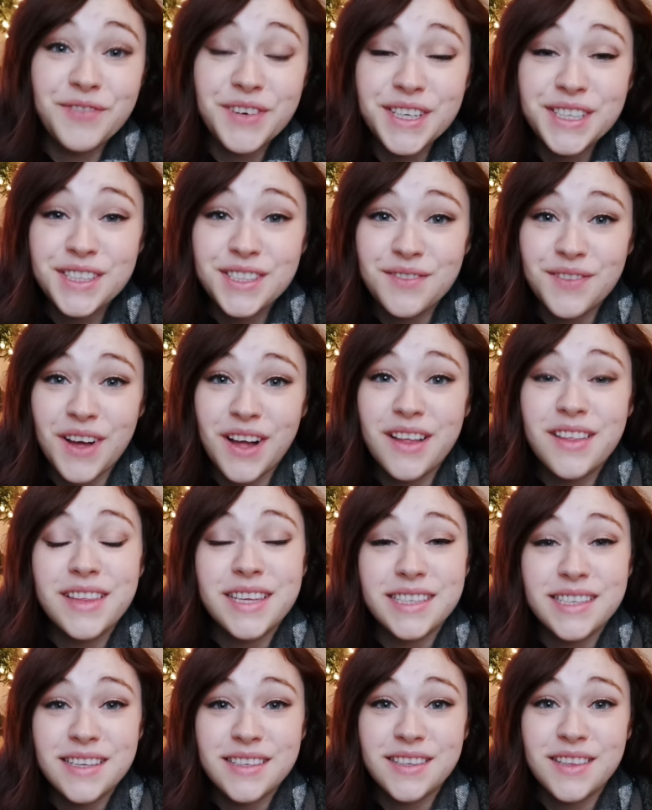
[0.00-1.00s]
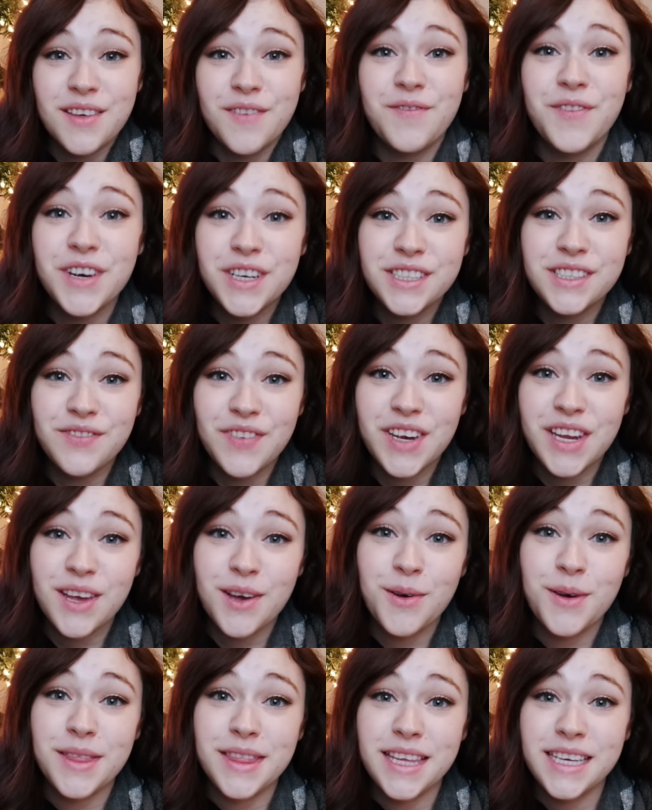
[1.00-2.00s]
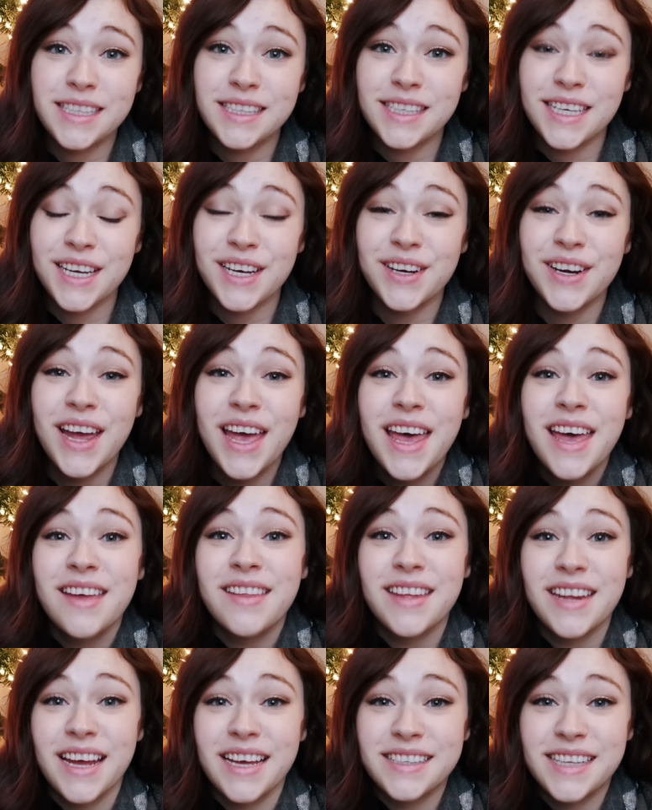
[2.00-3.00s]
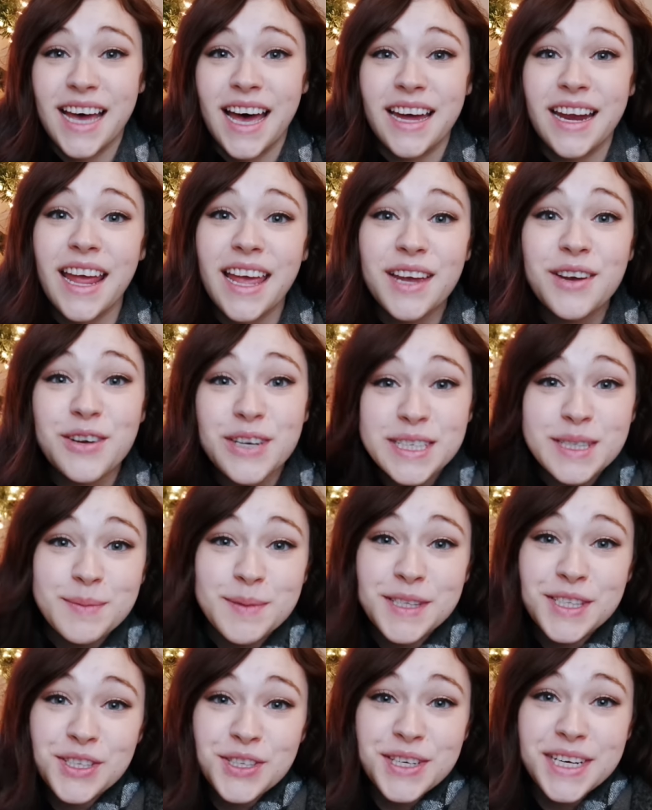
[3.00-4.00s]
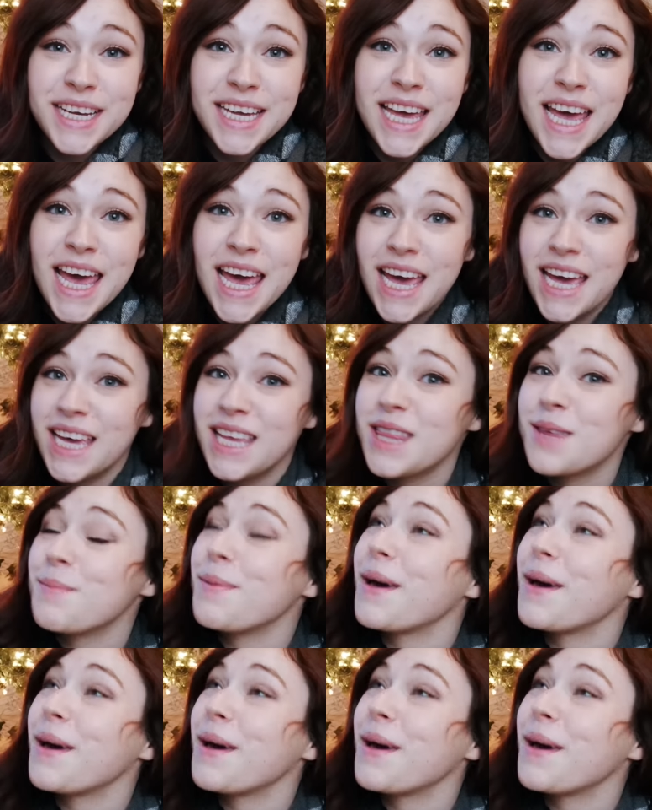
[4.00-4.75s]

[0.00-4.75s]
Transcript: First of all, this is the first video this year that has had a Christmas tree in the